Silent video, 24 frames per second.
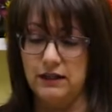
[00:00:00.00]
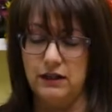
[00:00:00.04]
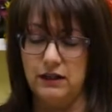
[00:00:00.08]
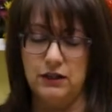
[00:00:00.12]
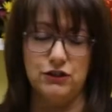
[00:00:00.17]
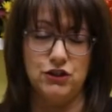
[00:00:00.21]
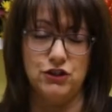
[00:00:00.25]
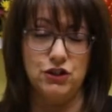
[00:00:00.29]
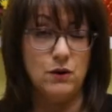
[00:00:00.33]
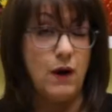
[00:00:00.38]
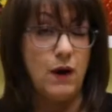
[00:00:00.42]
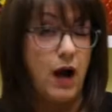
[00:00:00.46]
or
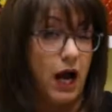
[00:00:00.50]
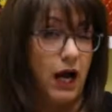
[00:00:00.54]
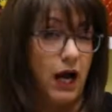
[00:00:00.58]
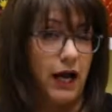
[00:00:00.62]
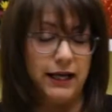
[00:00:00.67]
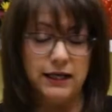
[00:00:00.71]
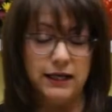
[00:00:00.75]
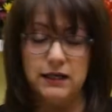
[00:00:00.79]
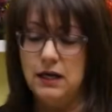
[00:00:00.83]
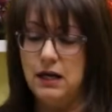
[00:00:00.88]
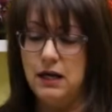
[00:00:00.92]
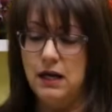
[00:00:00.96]
too
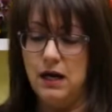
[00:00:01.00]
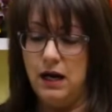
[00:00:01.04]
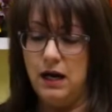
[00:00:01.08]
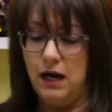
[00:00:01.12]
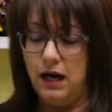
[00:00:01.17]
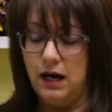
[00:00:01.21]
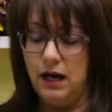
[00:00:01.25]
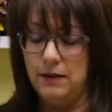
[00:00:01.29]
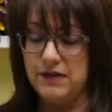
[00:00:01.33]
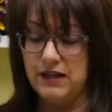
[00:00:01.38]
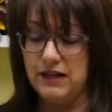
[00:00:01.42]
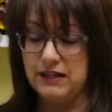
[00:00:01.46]
high,
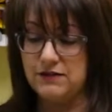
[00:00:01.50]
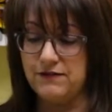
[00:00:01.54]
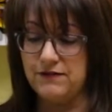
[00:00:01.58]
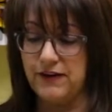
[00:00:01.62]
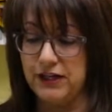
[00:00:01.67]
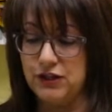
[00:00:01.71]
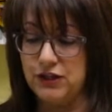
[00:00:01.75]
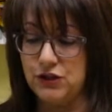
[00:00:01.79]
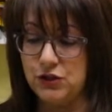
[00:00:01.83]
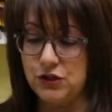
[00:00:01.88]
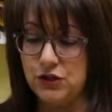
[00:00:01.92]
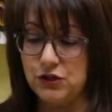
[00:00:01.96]
that's
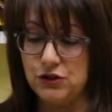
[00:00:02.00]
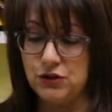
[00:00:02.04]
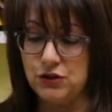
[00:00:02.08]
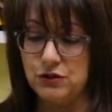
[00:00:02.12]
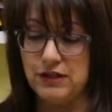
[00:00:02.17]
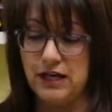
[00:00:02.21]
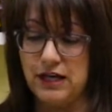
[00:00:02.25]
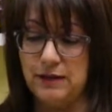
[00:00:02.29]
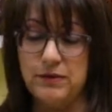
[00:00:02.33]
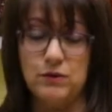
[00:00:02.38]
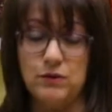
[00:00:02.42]
fine, you can do that.